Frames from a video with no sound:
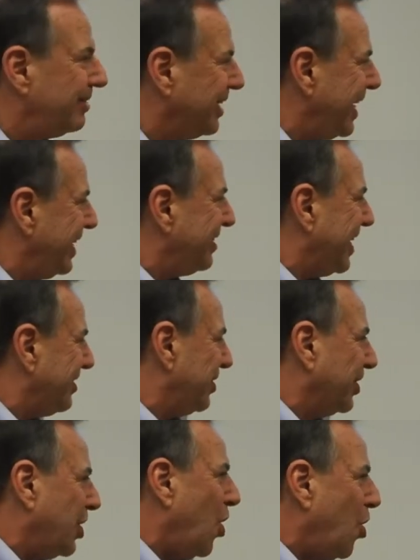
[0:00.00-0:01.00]
science has
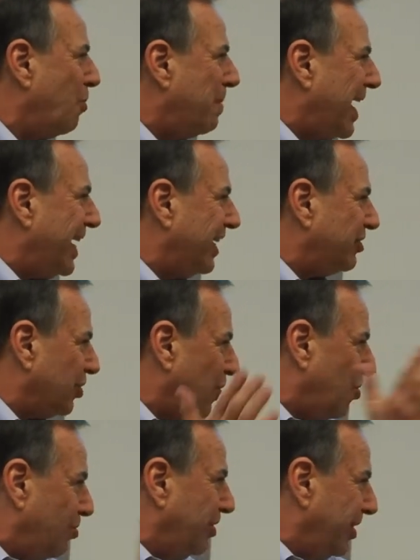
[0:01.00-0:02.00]
to go by its
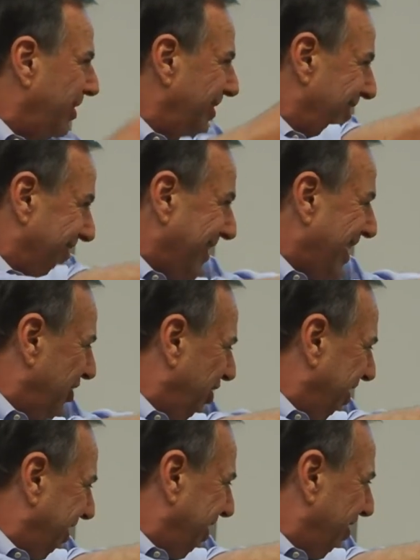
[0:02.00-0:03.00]
own
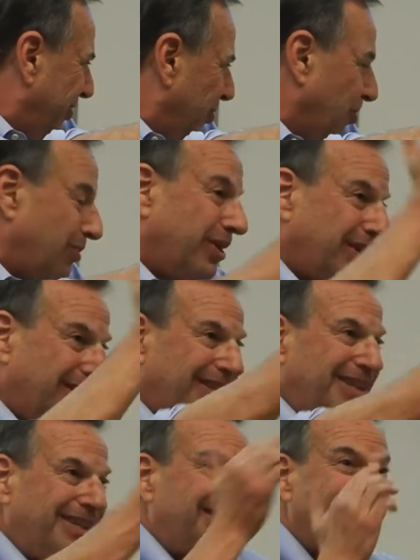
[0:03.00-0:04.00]
logic and its own
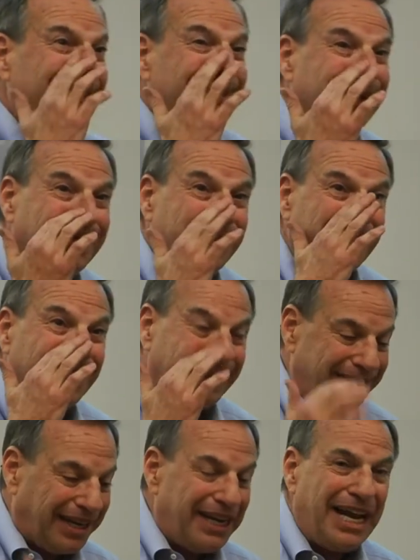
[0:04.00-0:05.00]

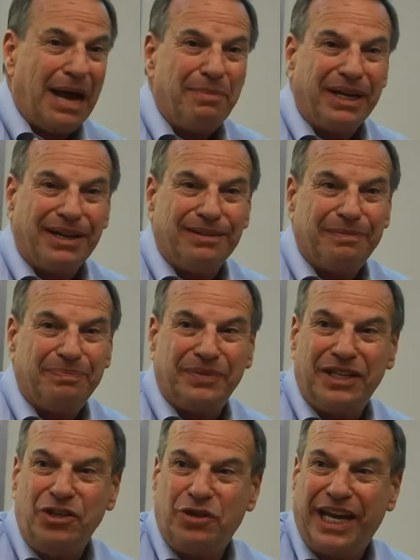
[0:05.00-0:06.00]
dynamic,
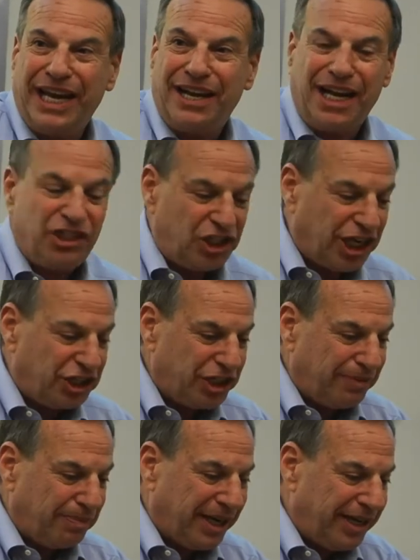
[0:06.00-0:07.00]
and you cannot judge
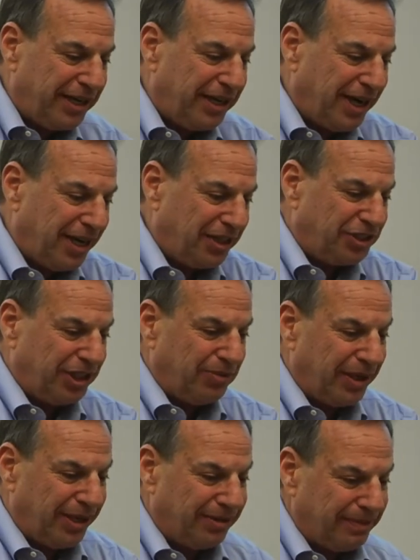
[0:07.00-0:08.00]
it by ideology.
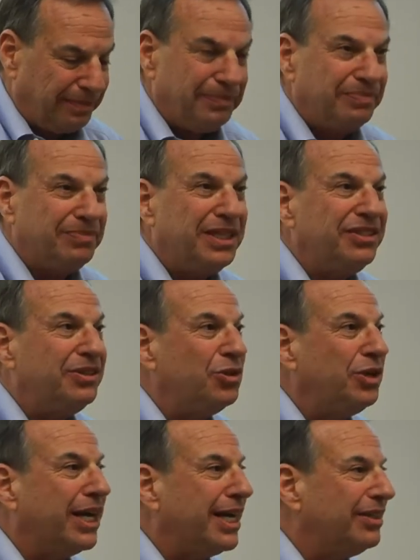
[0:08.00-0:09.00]
Well, these
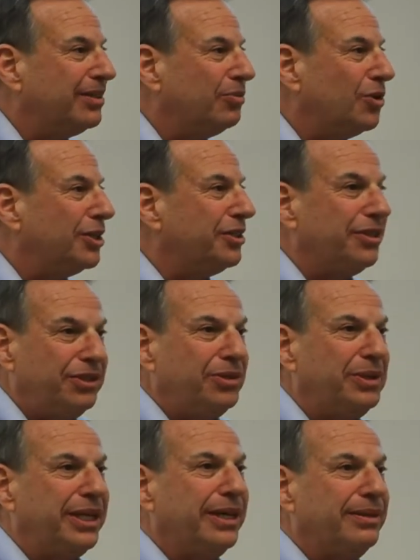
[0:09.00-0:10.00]
new guys in Washington are
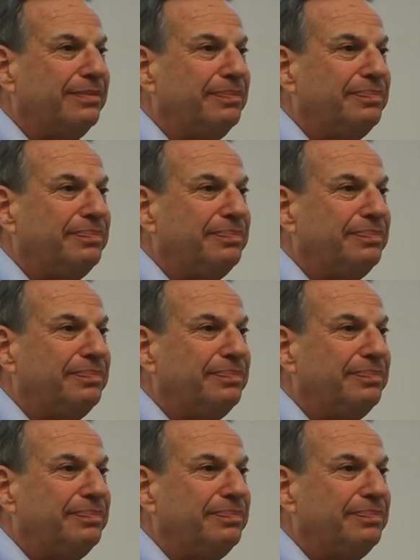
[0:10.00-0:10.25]
doing that.